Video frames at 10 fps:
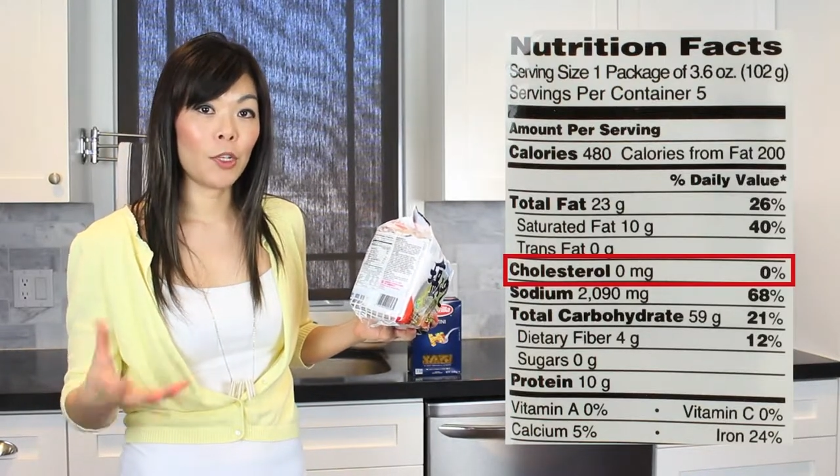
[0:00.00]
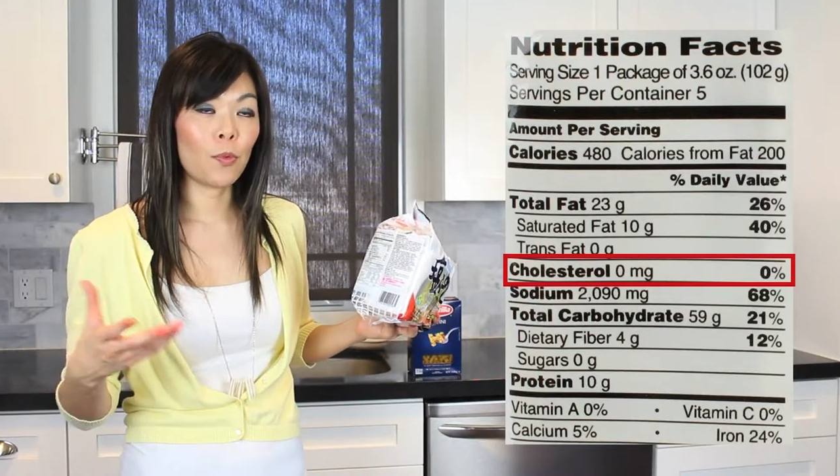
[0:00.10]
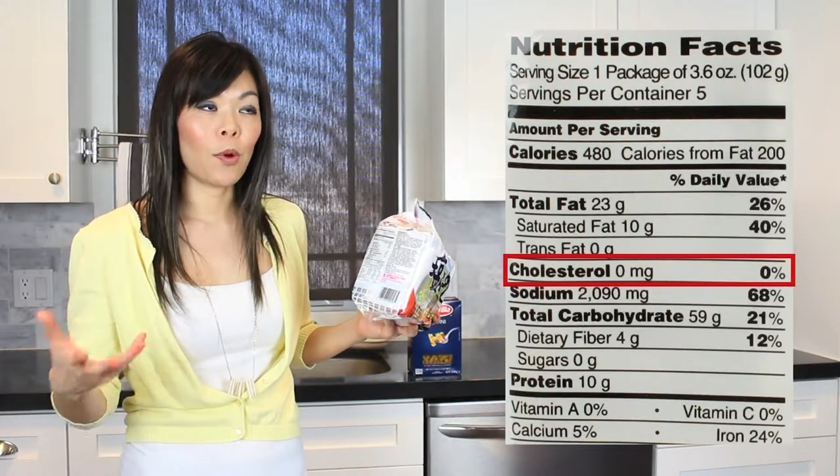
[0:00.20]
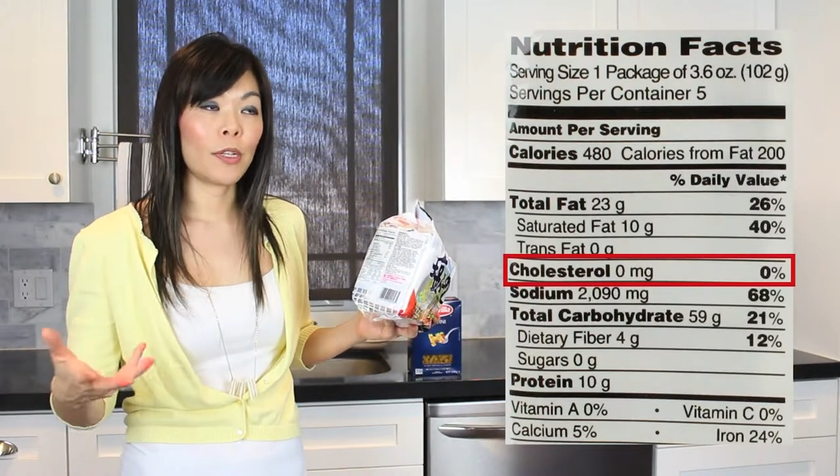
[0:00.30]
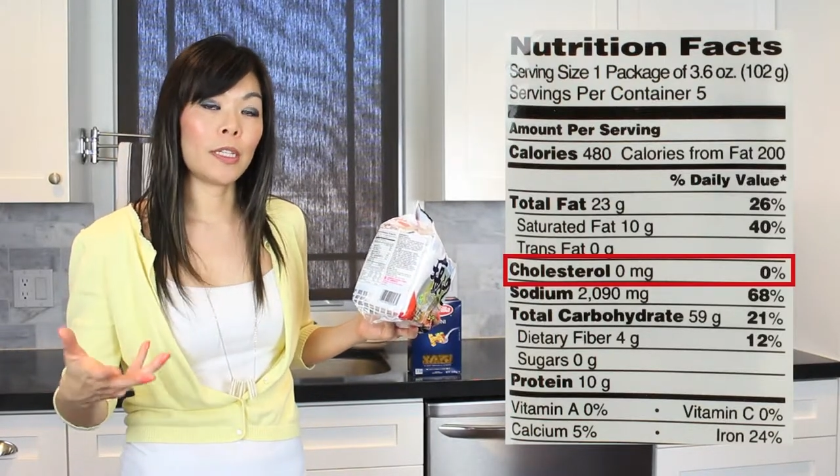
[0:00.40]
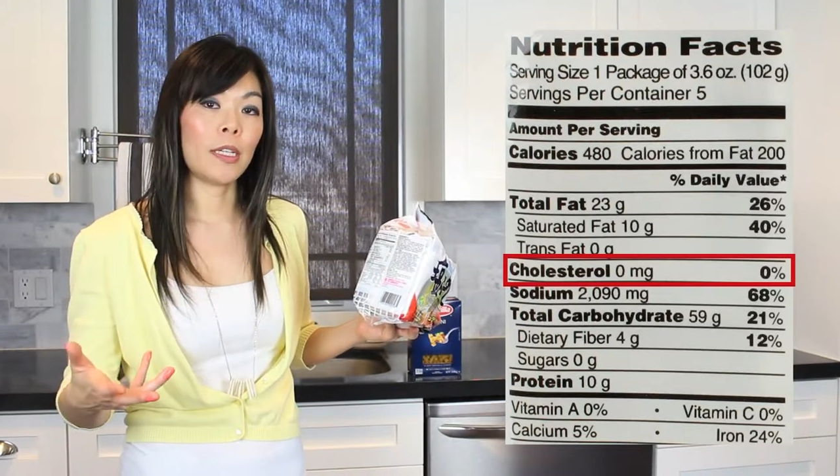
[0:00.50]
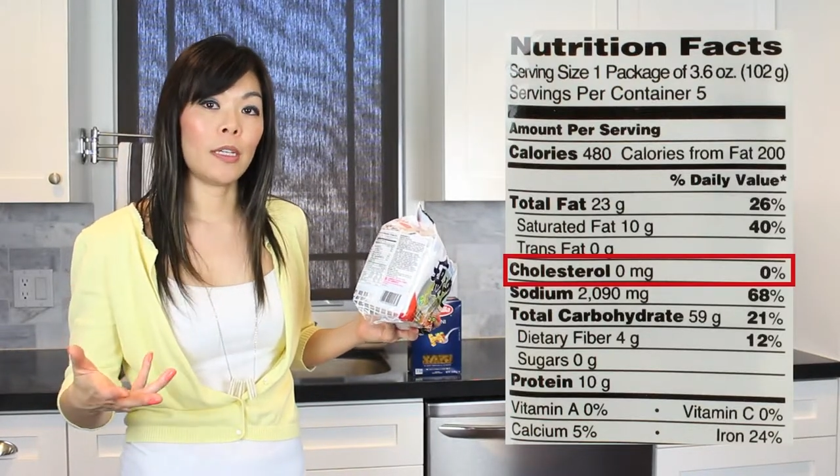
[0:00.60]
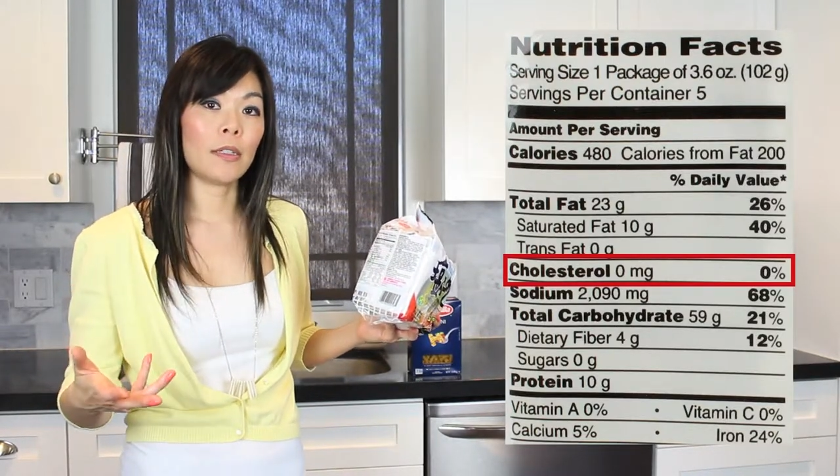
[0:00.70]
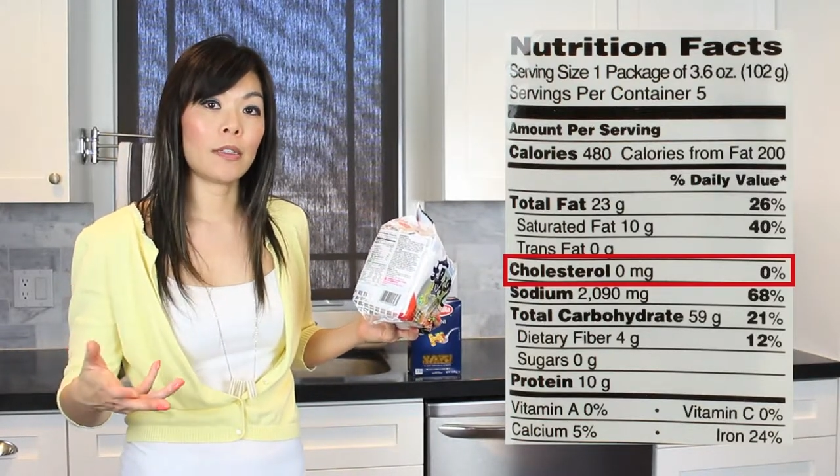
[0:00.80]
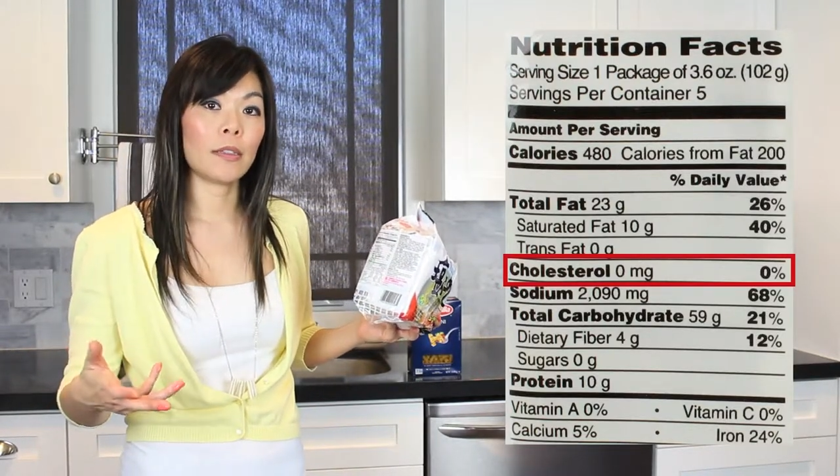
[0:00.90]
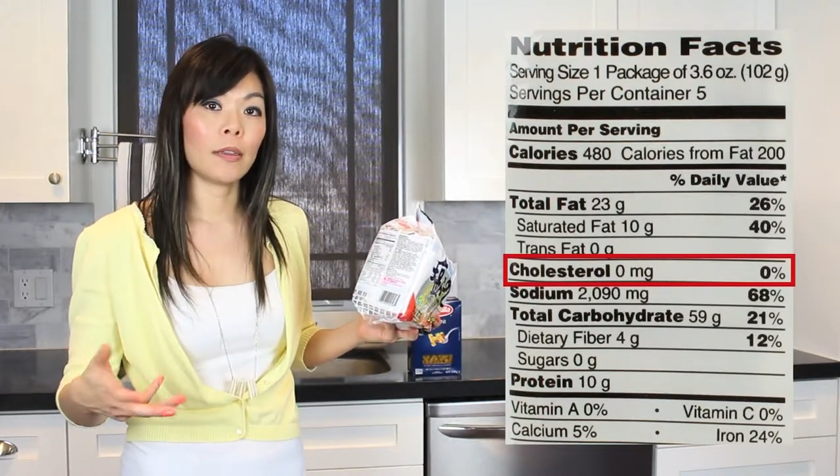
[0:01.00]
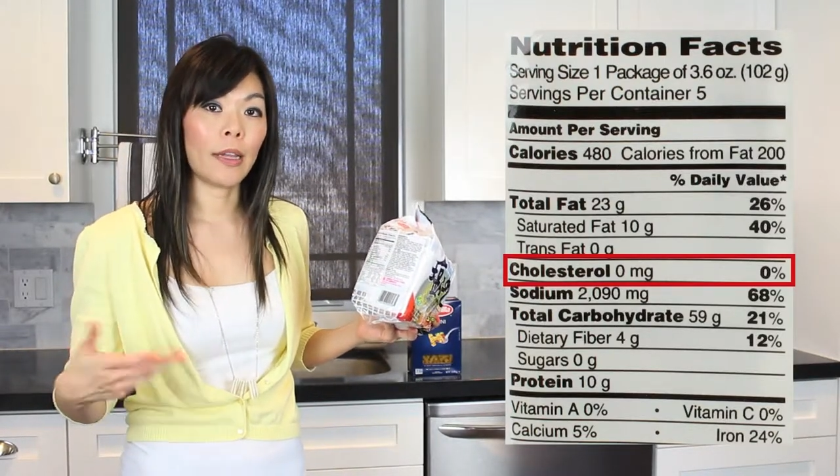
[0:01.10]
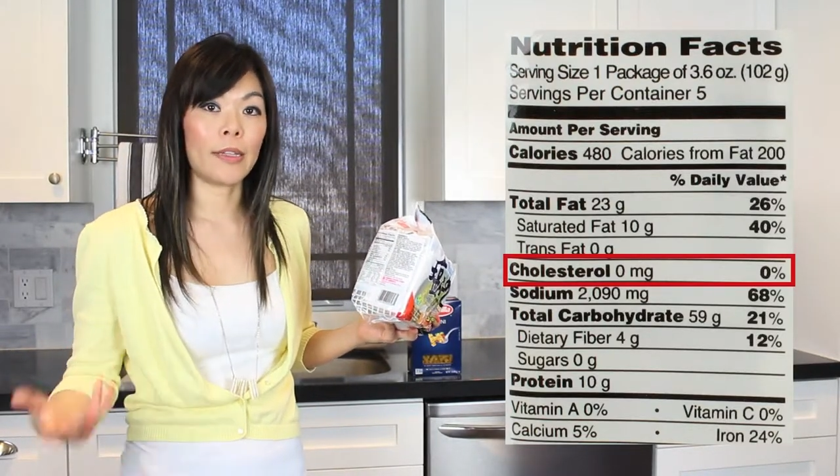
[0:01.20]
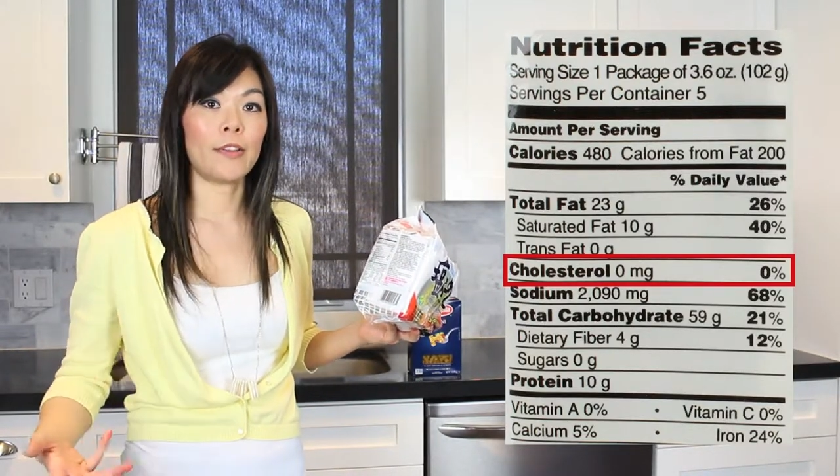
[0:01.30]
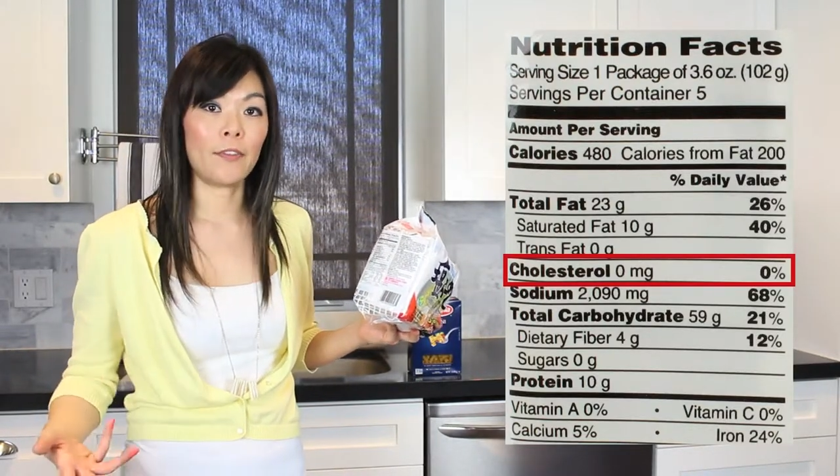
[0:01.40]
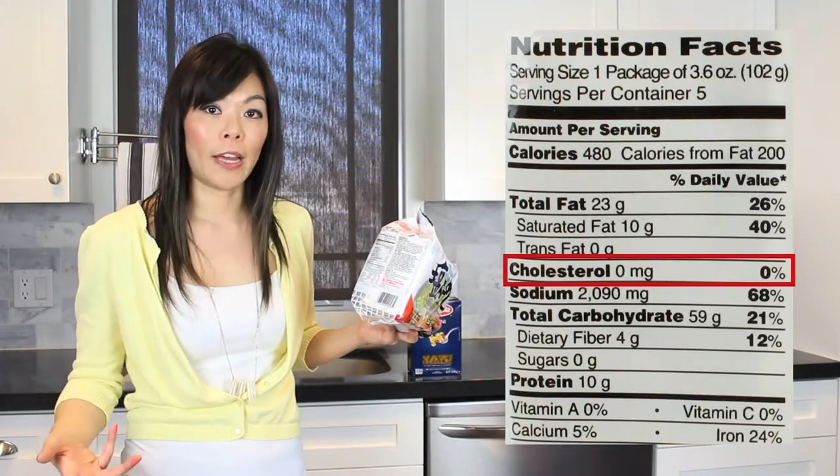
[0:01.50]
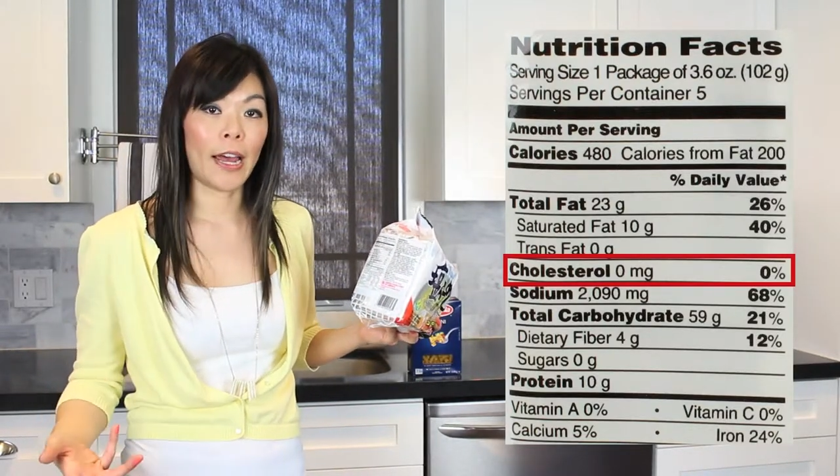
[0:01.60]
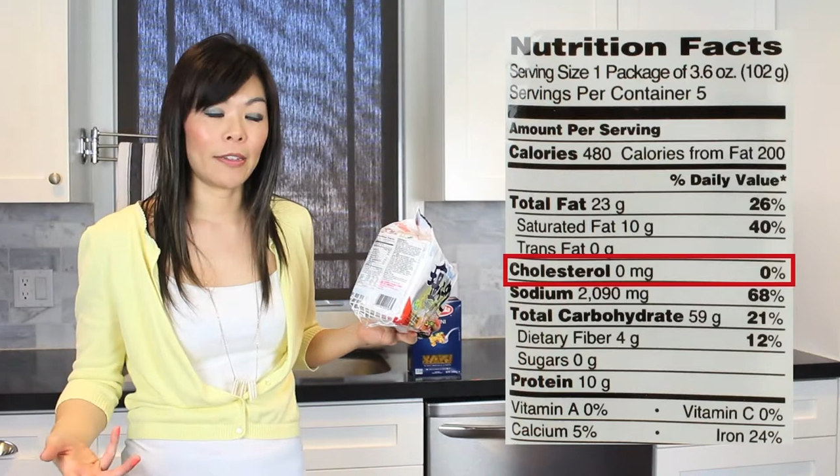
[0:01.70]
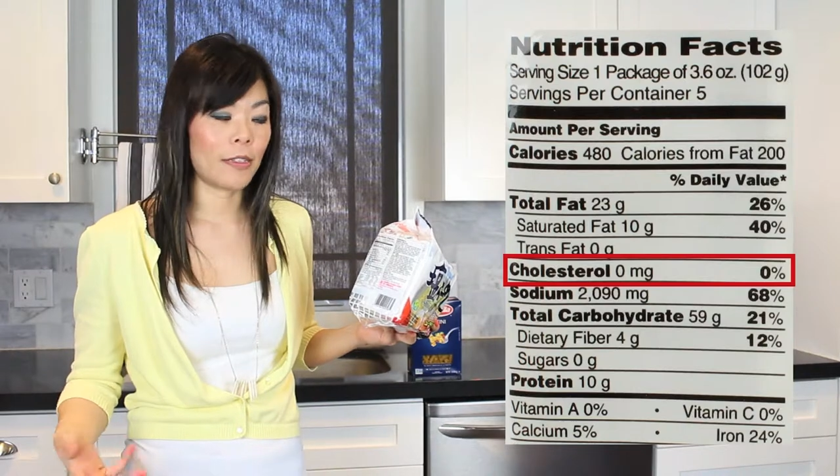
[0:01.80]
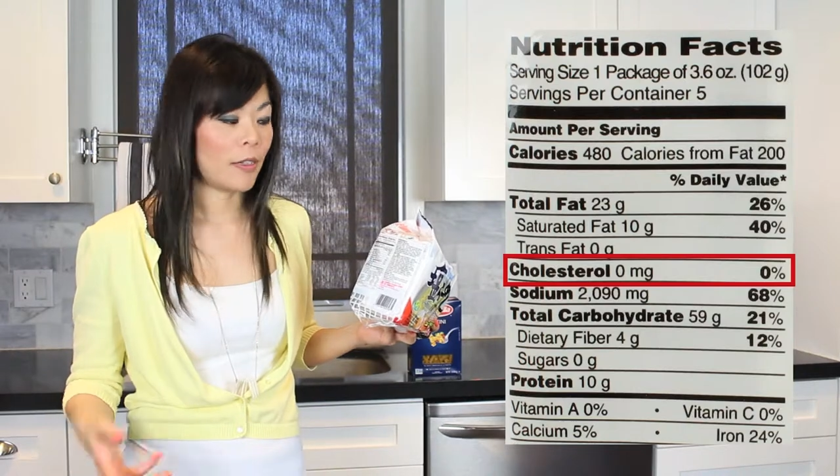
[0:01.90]
You want to eat less of
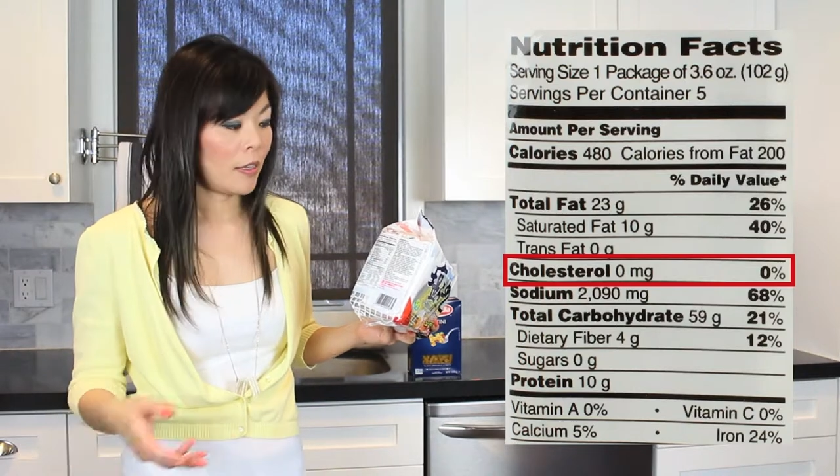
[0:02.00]
that.